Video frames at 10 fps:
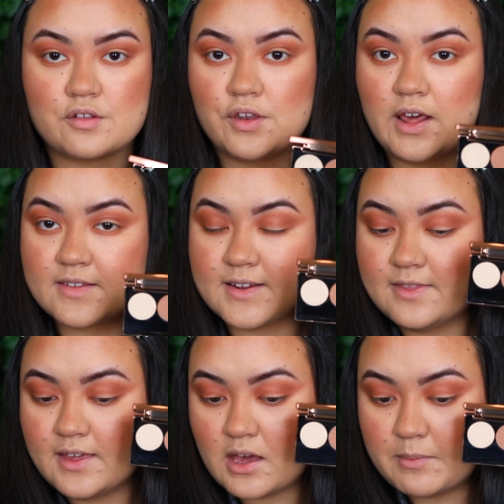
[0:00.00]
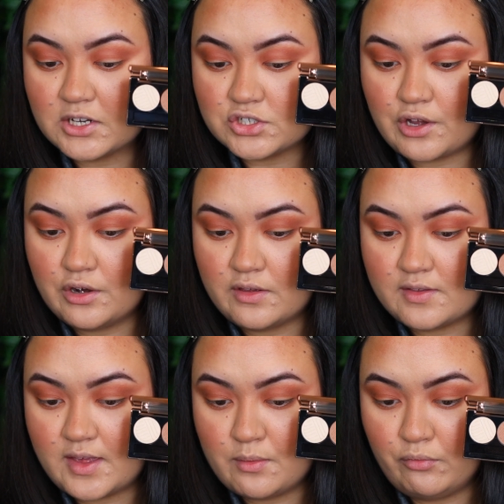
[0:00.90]
So next I think I'm actually going to
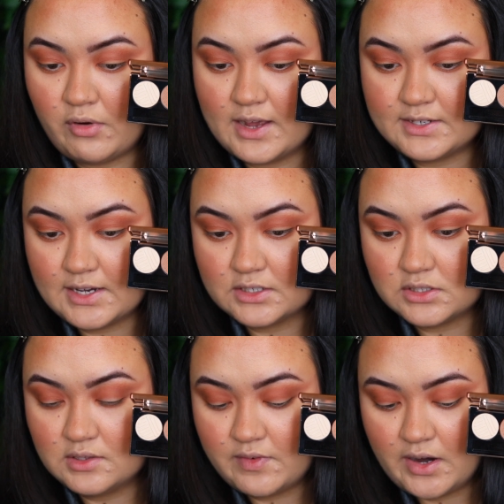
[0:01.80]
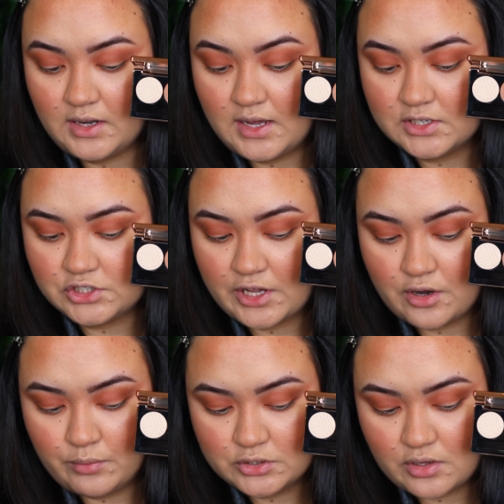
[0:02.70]
skip right down to the very last
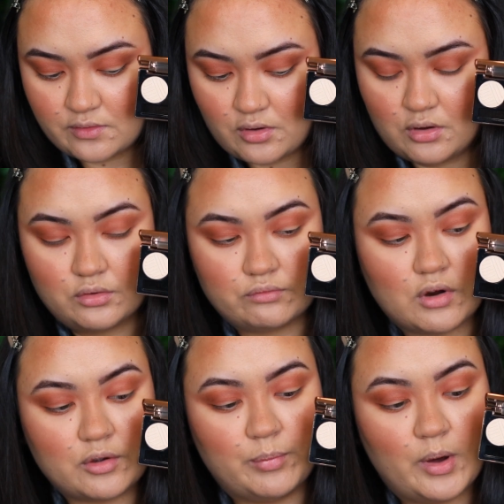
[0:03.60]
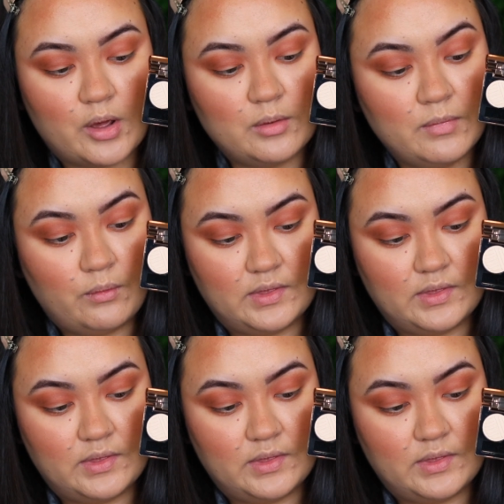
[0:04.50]
shadow, which is called Rock Bottom,